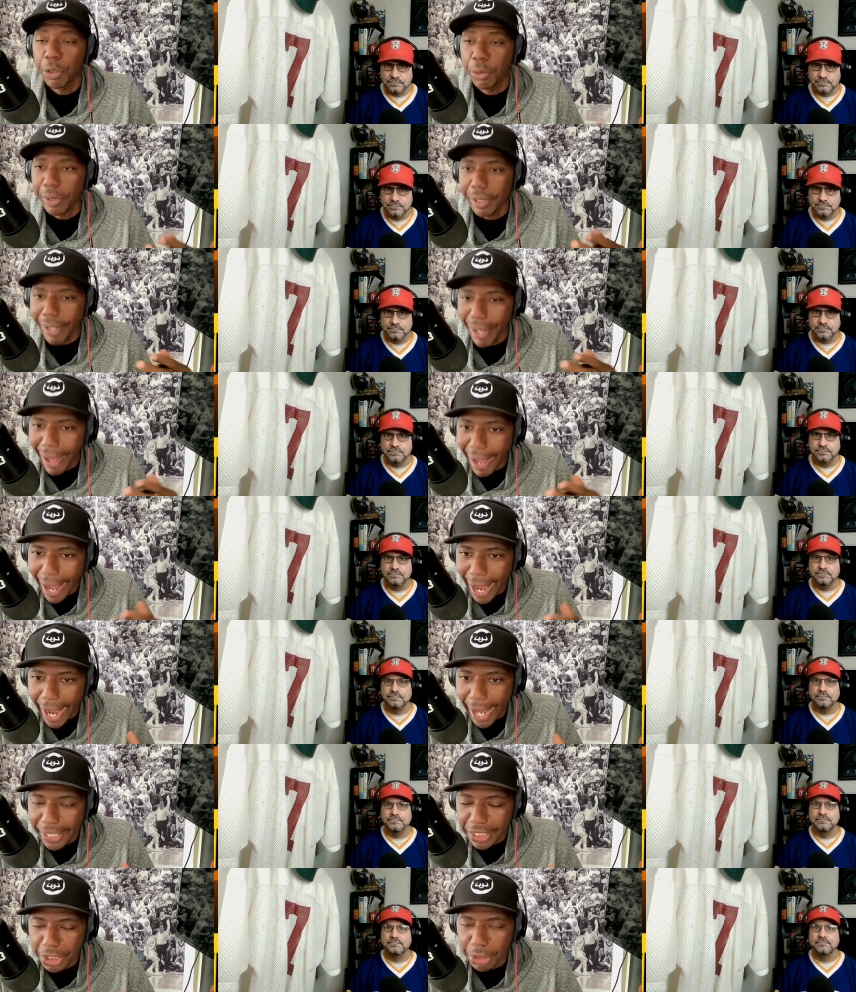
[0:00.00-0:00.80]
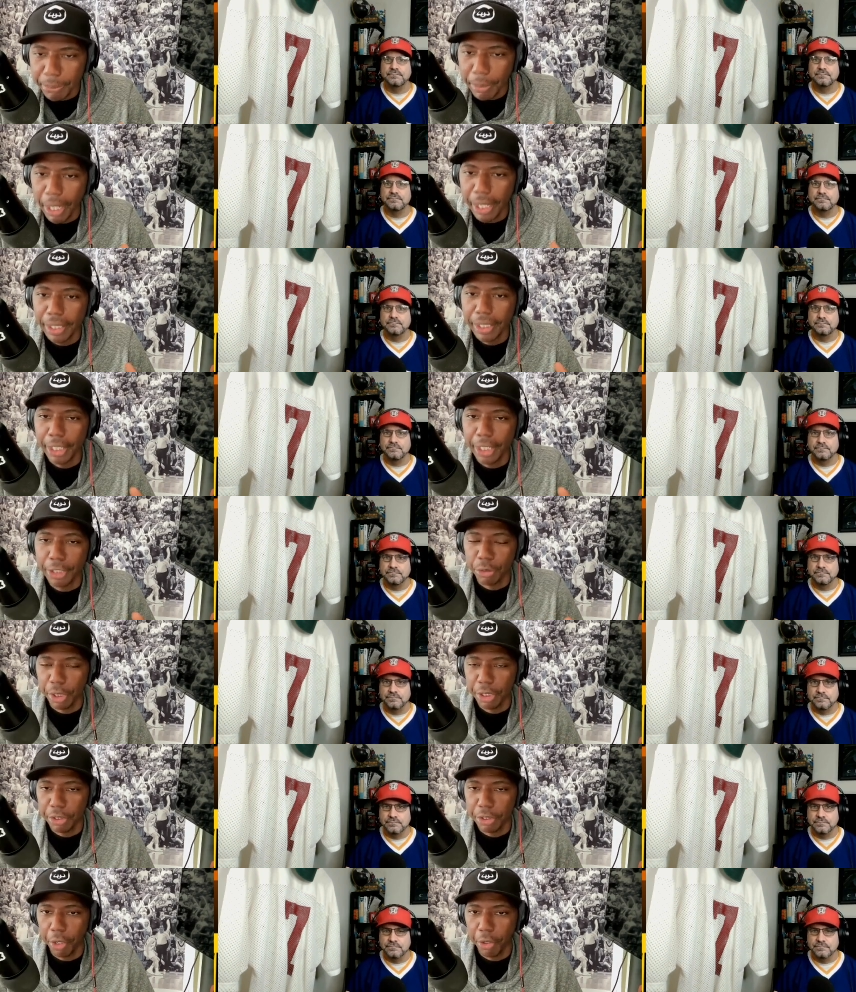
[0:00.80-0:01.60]
Speaker 1: And if you can add somebody
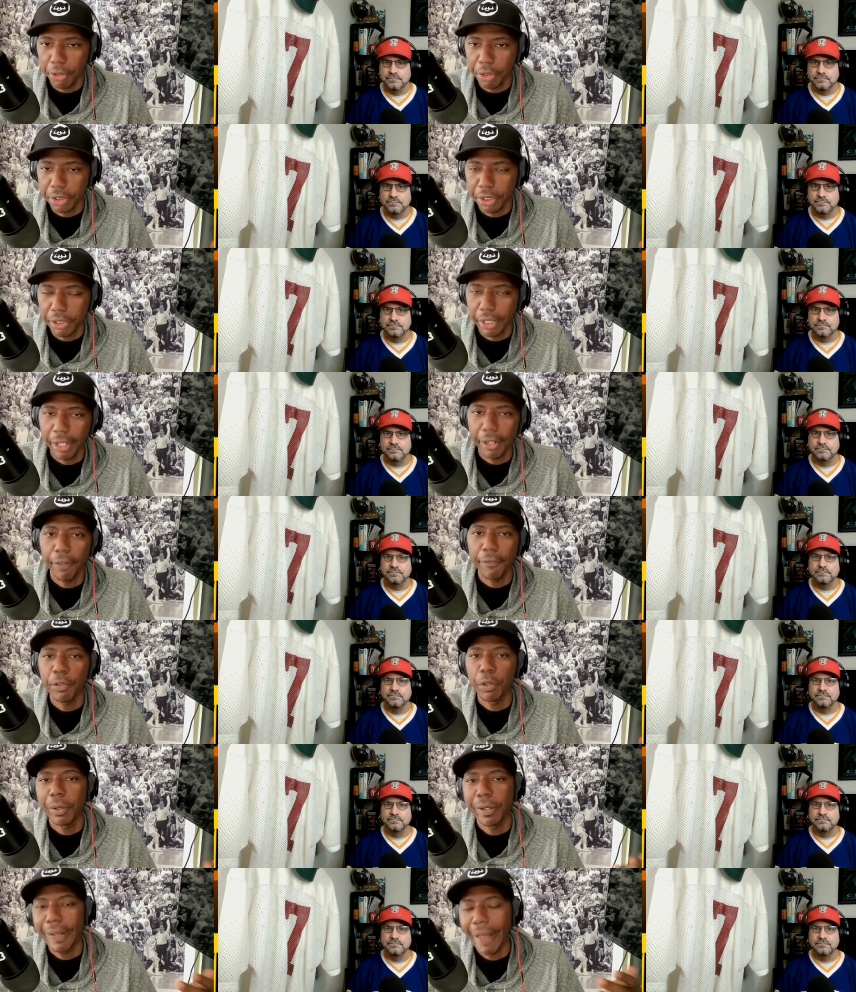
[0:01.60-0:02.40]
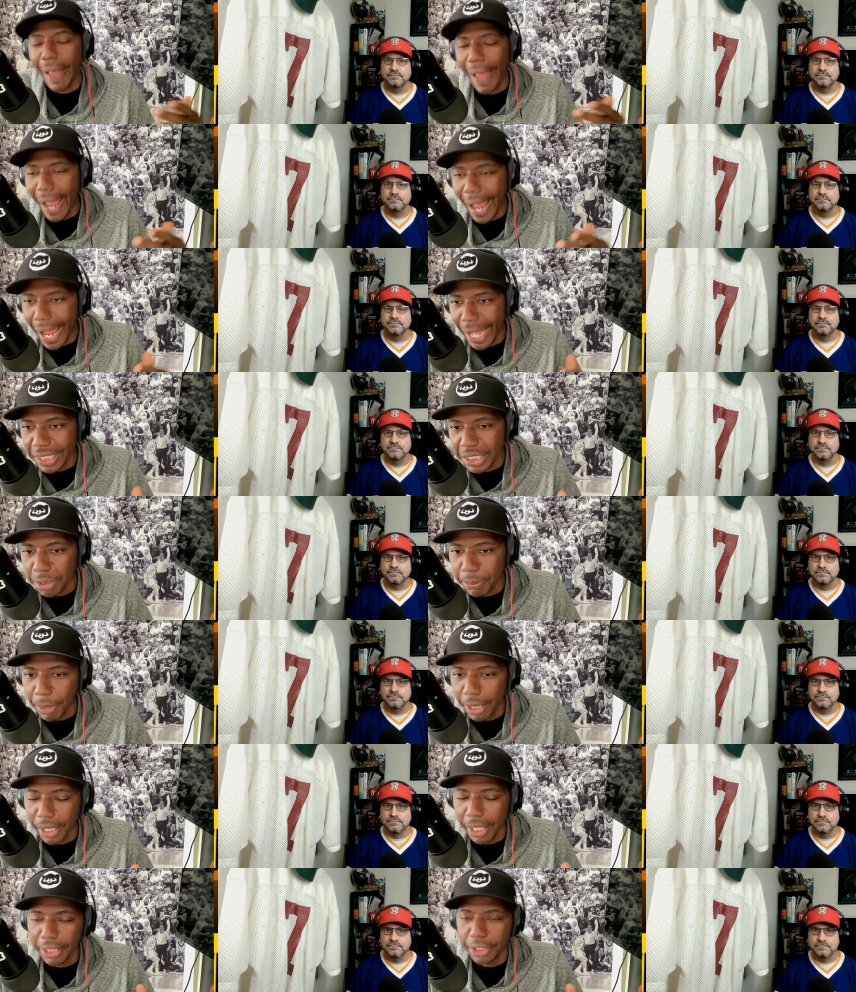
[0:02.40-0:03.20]
like Trey Turner to that, if you can
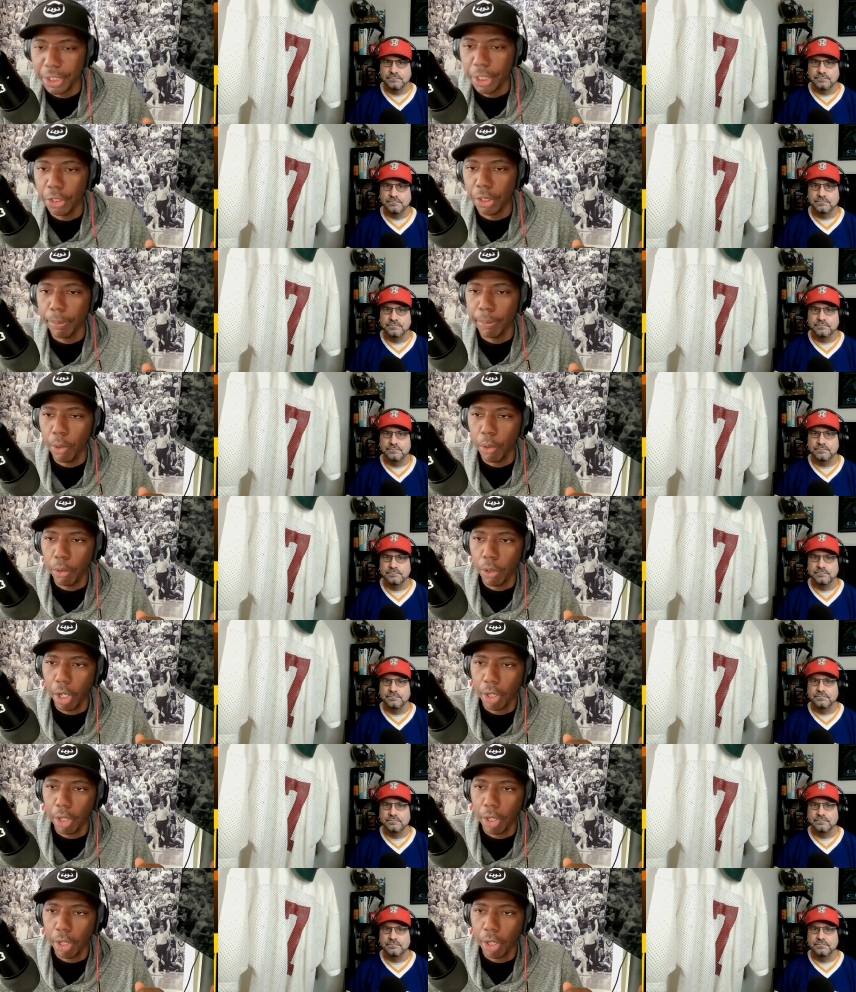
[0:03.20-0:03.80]
add somebody like Xander